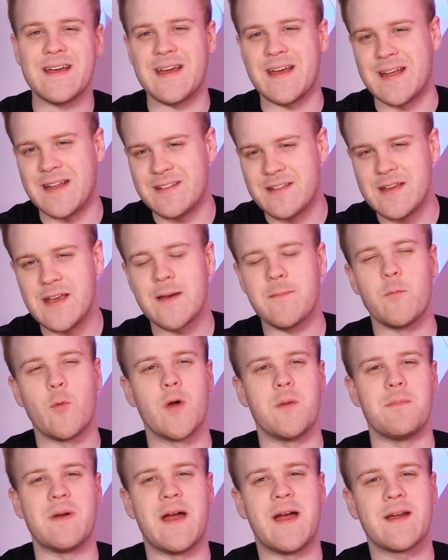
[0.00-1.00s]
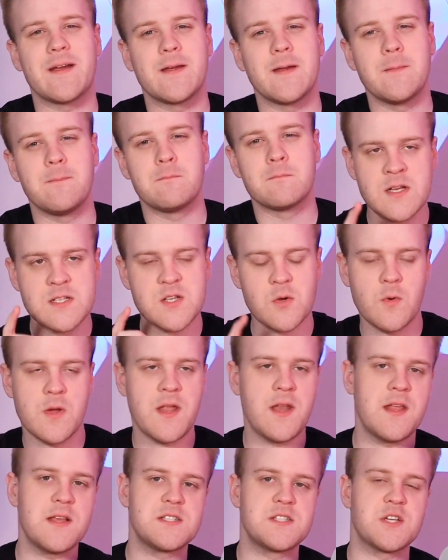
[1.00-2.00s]
and the M1 Mac. So
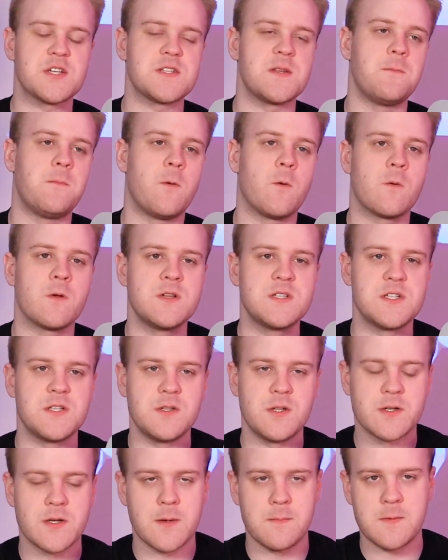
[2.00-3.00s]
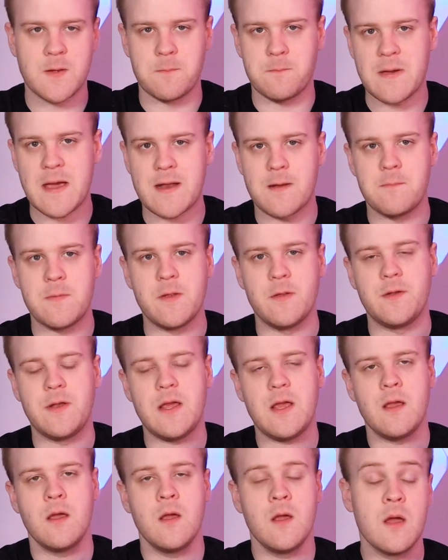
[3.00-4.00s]
it is just important to look up
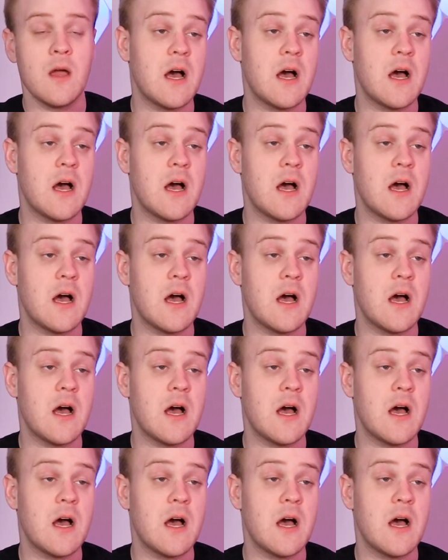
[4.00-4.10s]
compatibility.